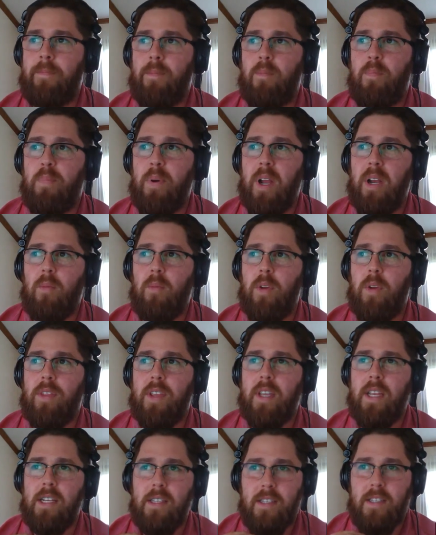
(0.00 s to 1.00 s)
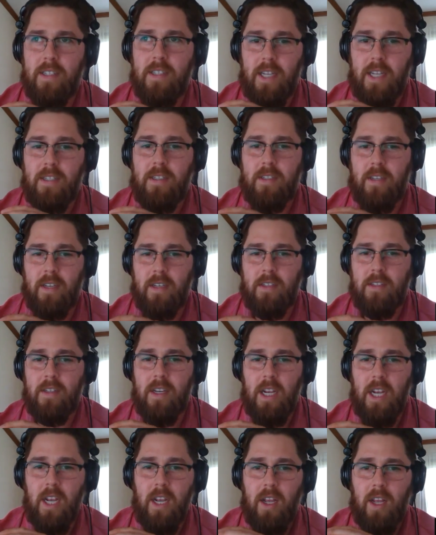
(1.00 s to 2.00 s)
But with Consensus,
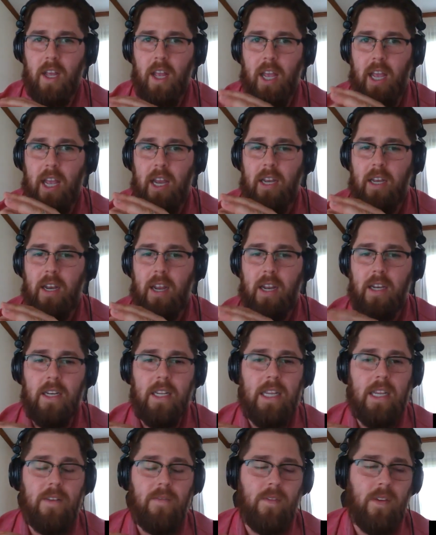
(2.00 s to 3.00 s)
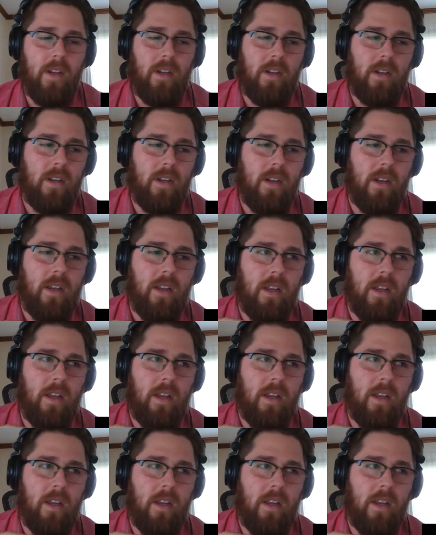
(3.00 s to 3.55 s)
and even